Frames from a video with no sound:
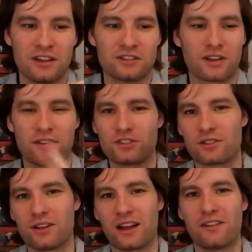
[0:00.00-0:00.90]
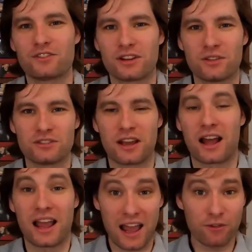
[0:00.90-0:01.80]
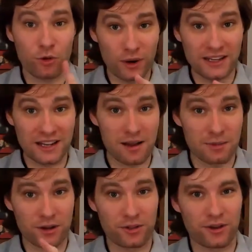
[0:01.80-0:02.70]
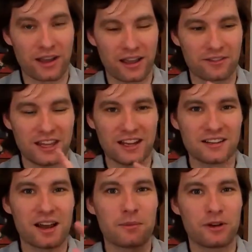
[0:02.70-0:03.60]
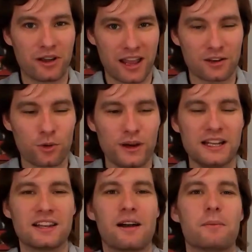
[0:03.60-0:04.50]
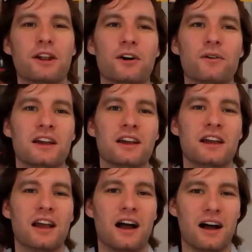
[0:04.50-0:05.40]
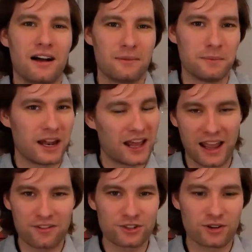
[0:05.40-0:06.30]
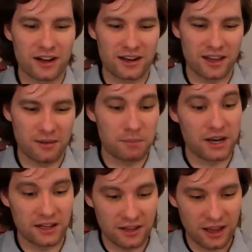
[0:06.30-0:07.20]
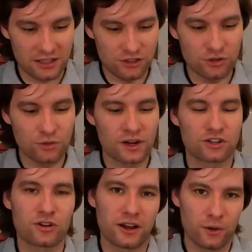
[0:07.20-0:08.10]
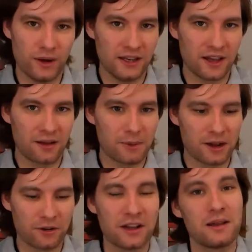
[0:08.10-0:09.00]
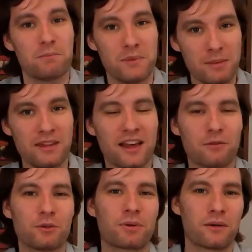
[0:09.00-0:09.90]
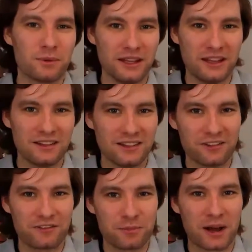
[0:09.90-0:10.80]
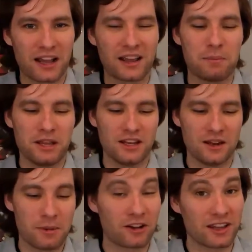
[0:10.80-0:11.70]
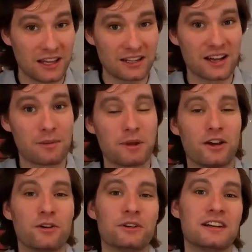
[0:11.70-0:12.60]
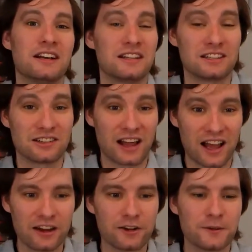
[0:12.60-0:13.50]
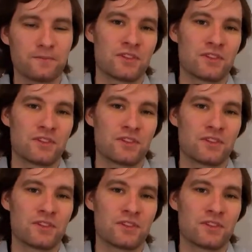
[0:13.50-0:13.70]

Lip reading: I haven't tried those yet. I have Queen Domino though. I have King Domino and Queen Domino, and I haven't tried it yet. But I do want to try Queen Domino. Maybe that will probably lift my opinion about King Domino a little higher.